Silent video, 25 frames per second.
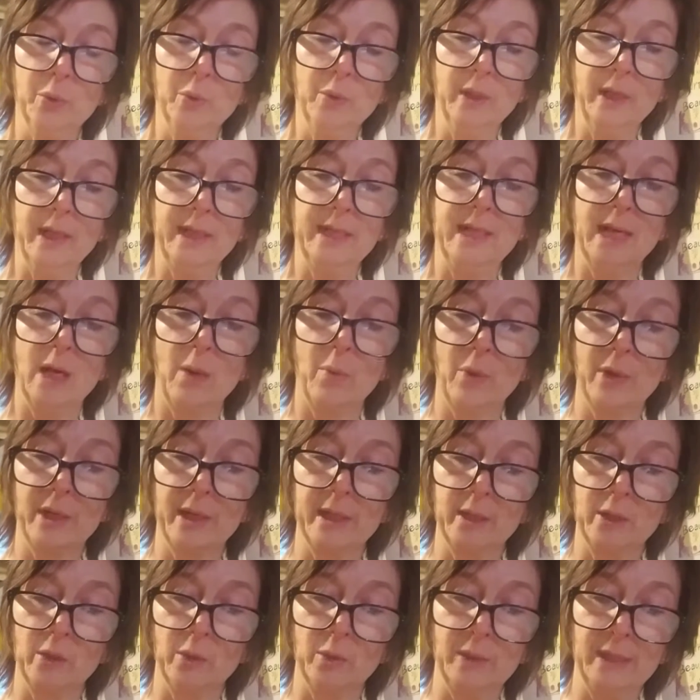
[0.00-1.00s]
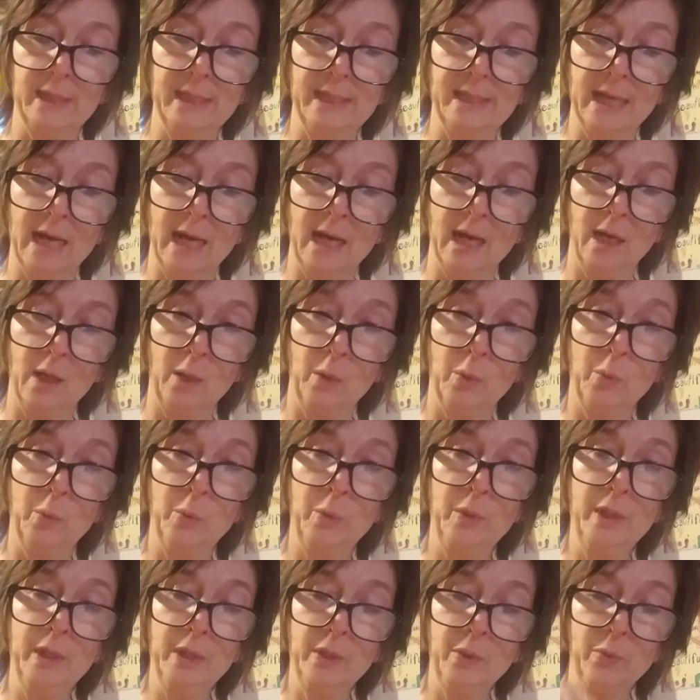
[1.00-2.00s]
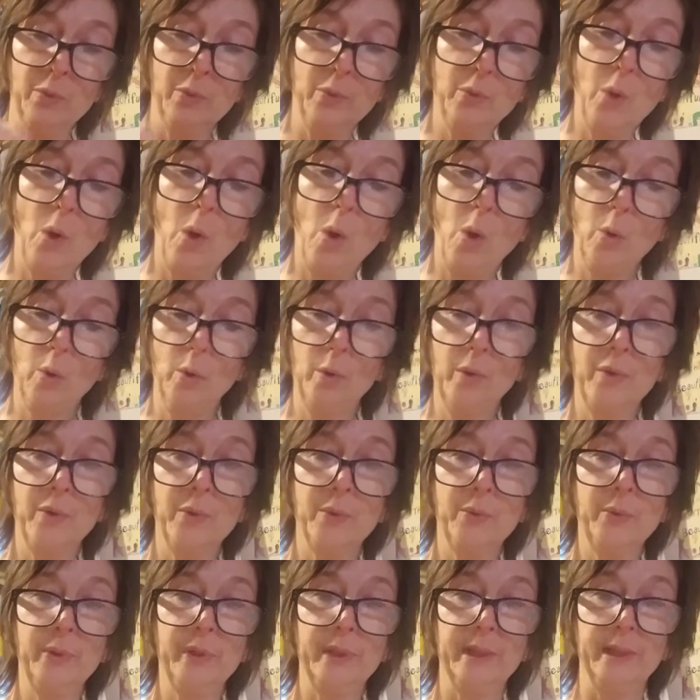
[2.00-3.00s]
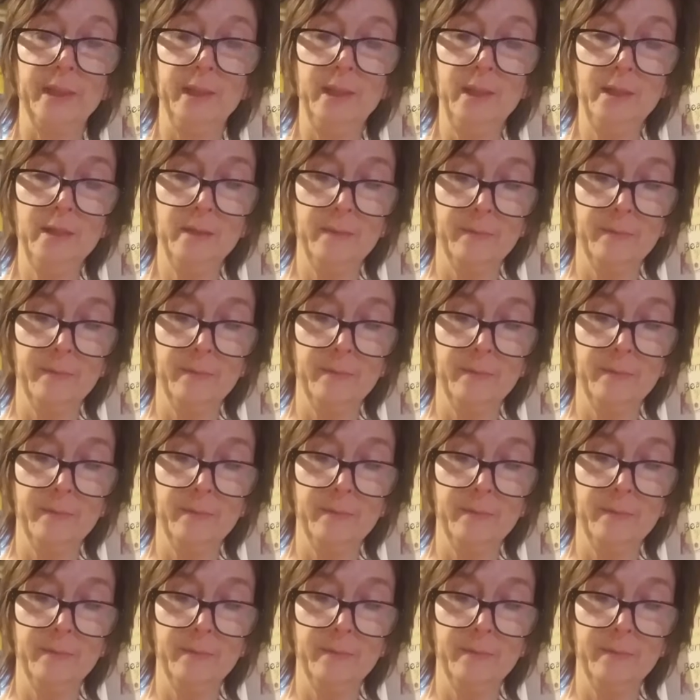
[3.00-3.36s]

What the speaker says: and now we're going to go down through hole 3.